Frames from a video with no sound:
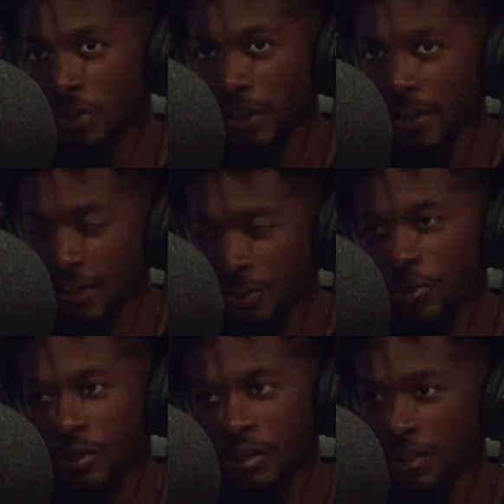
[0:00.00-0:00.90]
It's like that's
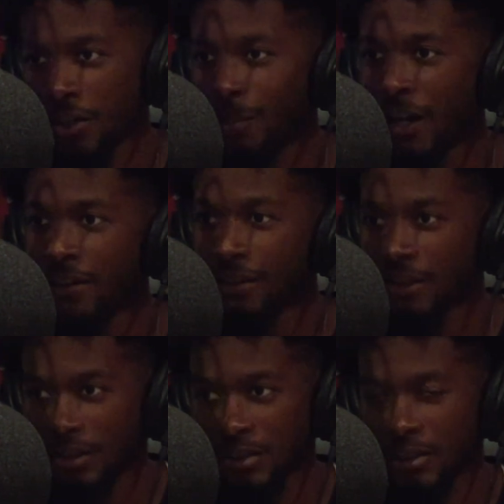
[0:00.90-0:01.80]
going into your body,
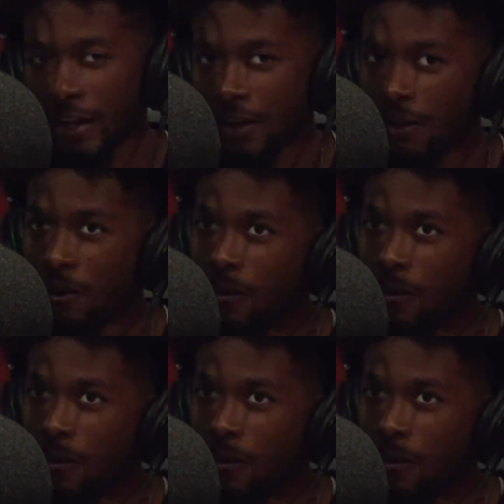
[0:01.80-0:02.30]
and it's like,